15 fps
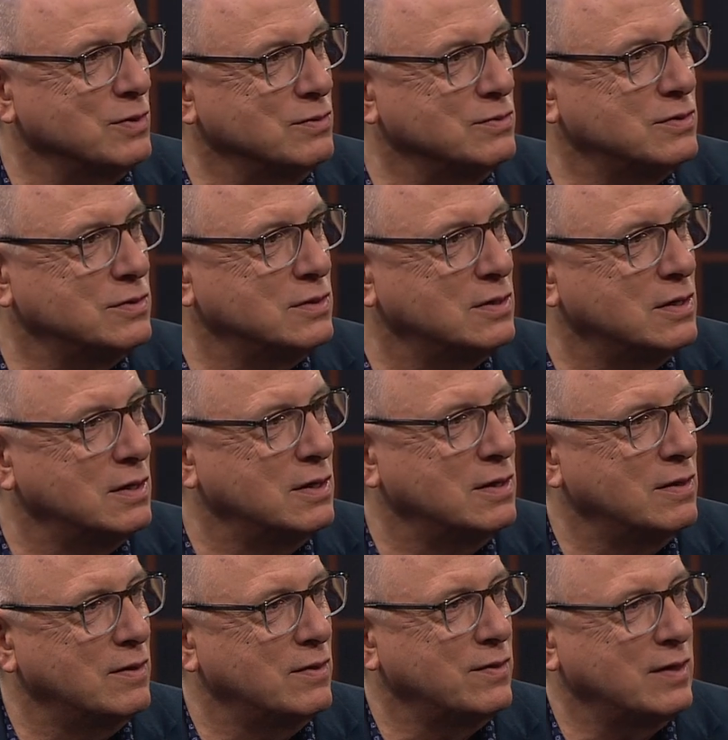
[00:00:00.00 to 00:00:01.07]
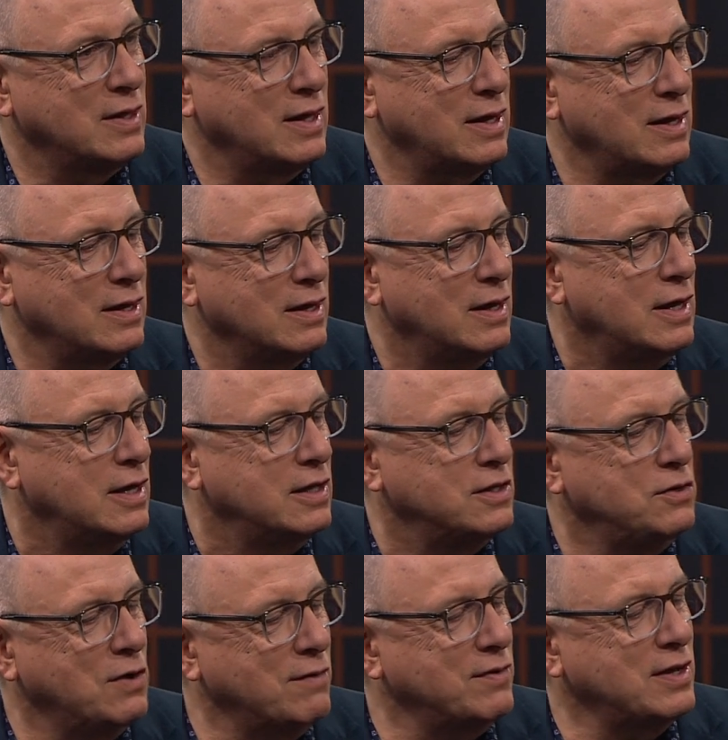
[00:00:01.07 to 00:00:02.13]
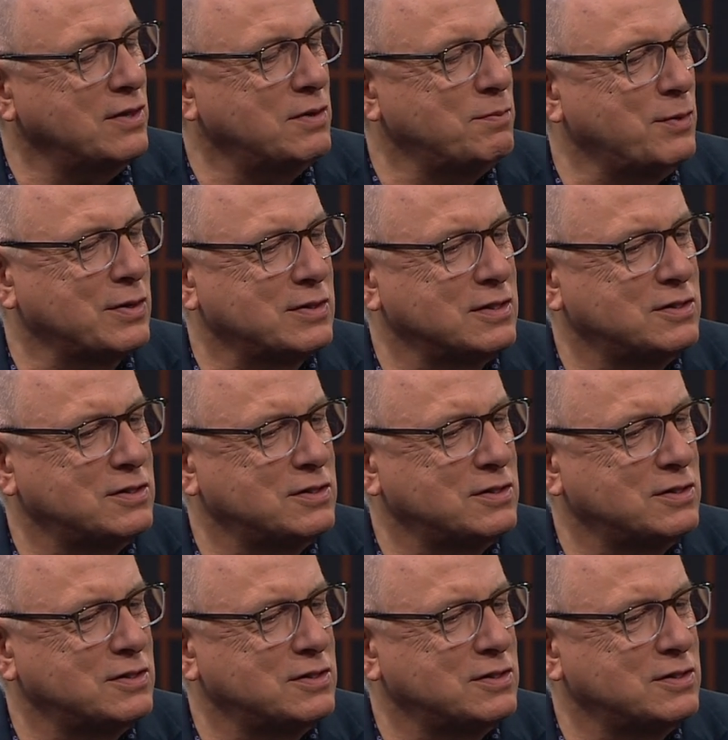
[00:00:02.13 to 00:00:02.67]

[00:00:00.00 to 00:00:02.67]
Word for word: wounds. Right. Yeah. You have another book